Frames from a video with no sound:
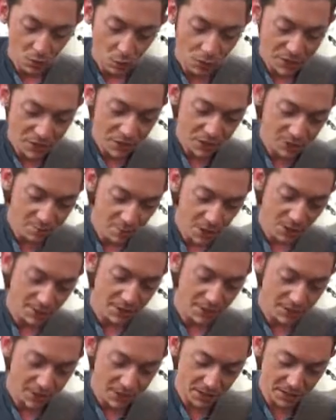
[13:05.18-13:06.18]
which is
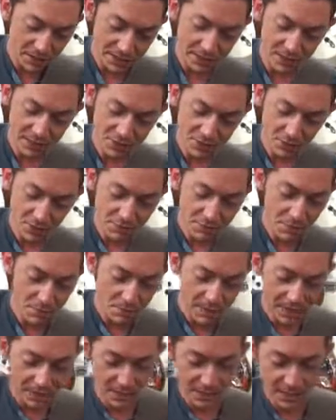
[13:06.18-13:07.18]
perfect. So let's run a few
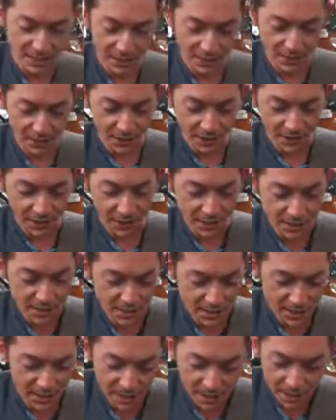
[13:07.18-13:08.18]
pedals together here. Let's
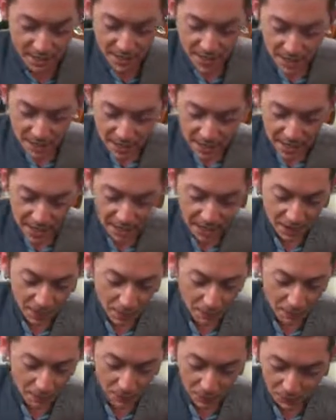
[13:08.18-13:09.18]
say
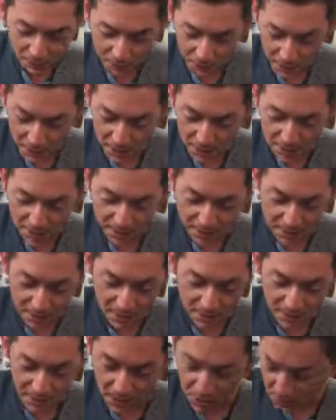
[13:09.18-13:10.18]
we'll throw on
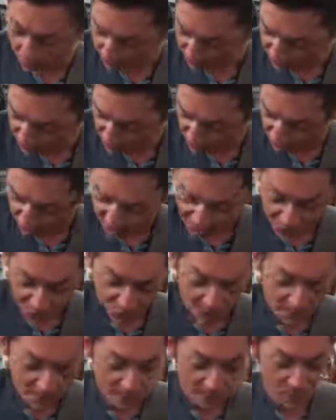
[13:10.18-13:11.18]
the equalizer so I can
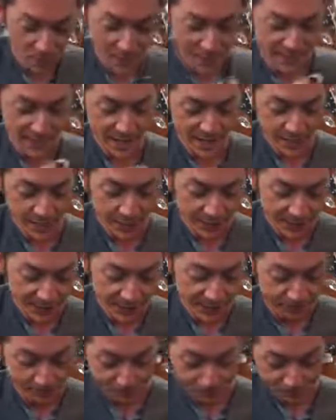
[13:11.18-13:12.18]
jump over to my neck
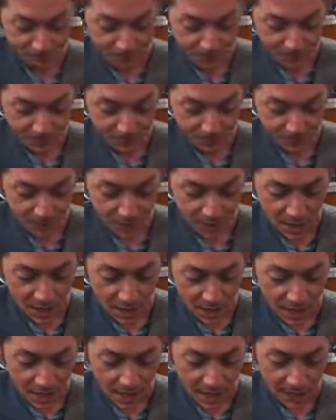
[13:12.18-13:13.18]
pickup,
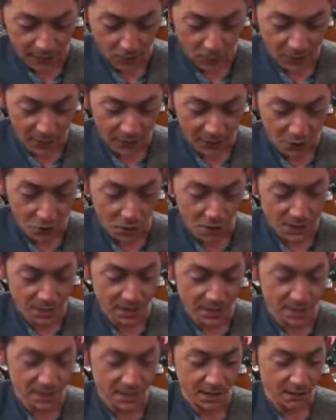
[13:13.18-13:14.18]
and we'll put on the
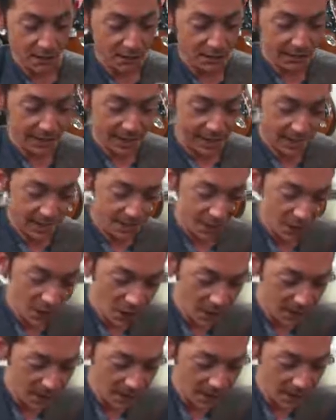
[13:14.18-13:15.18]
chorus ensemble and the
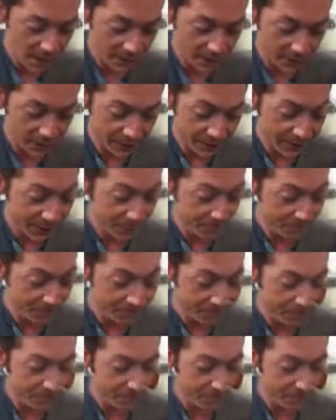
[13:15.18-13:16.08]
carbon copy delay.